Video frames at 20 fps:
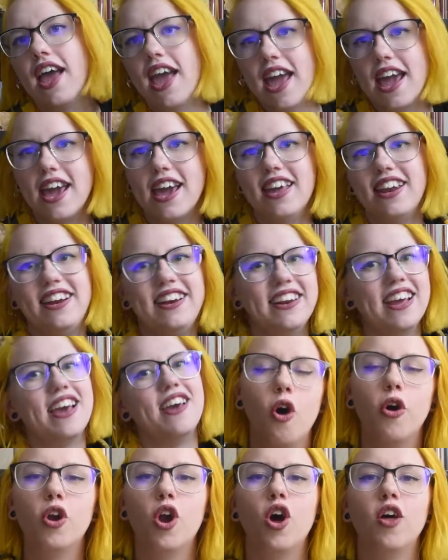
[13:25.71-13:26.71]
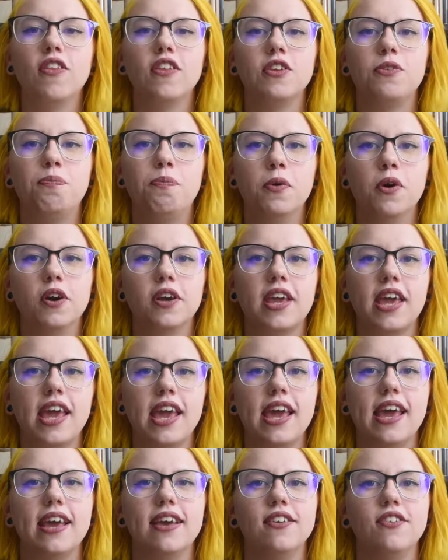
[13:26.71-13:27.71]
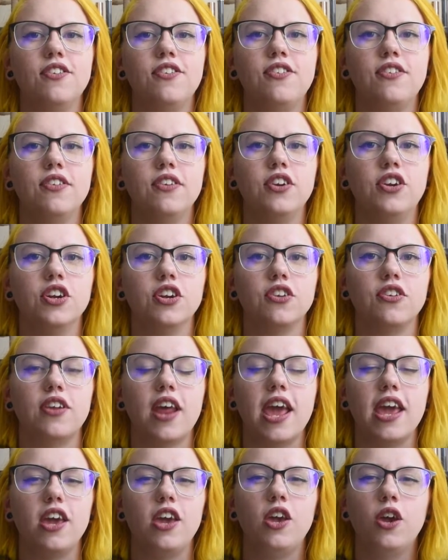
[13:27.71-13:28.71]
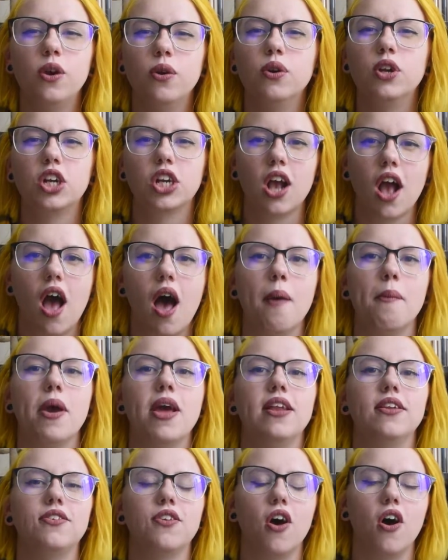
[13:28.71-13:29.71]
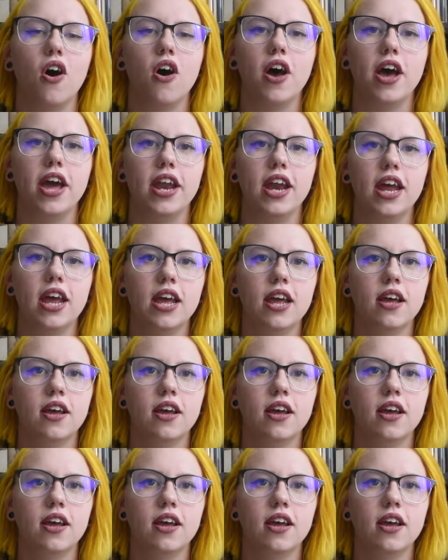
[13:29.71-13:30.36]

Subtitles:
And he did. All in all, this book is just a huge comment on